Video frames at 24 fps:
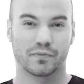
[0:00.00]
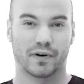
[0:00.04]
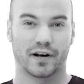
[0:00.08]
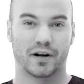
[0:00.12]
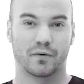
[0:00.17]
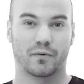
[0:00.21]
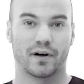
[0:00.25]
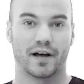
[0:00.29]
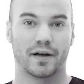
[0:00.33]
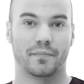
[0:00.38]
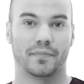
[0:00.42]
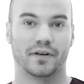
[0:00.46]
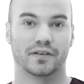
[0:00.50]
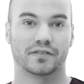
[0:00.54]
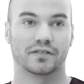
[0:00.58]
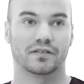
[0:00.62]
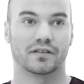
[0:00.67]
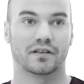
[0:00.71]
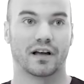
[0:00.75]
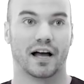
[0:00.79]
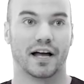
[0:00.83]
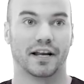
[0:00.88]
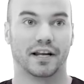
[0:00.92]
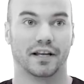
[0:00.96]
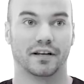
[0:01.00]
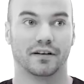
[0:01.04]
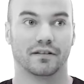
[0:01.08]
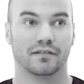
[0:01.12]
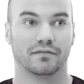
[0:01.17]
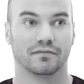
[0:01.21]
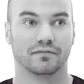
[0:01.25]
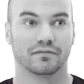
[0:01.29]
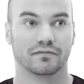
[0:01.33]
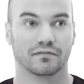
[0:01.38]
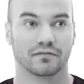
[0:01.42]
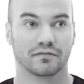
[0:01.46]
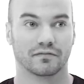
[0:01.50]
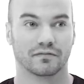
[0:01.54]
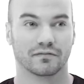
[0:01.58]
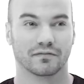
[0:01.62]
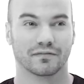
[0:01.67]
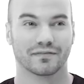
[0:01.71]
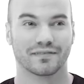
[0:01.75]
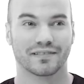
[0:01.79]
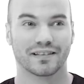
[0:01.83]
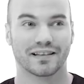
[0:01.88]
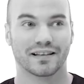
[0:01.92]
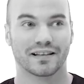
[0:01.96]
right away because I didn't
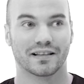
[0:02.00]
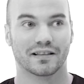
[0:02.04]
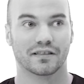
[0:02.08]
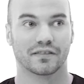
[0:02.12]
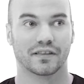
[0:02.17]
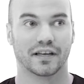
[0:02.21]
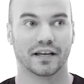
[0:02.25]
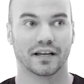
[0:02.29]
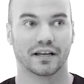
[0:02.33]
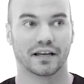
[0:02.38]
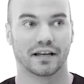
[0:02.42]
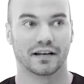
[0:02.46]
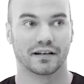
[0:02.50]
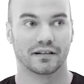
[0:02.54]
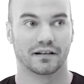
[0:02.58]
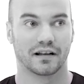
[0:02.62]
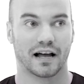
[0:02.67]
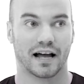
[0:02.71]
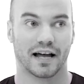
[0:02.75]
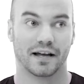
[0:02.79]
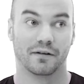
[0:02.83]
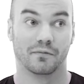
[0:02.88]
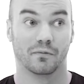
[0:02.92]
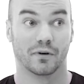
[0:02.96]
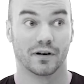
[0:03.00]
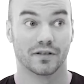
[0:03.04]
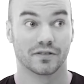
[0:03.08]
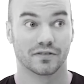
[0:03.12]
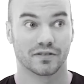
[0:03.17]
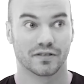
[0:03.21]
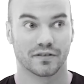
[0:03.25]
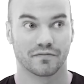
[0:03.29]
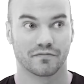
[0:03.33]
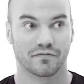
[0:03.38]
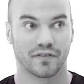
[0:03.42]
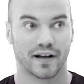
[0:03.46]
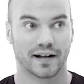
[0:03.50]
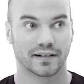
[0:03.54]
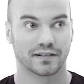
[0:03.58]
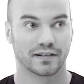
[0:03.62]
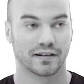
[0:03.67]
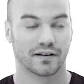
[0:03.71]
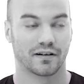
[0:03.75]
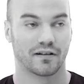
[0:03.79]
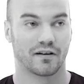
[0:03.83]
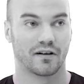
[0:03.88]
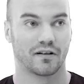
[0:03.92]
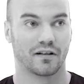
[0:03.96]
think I was infected
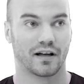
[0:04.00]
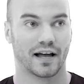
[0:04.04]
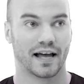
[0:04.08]
at all.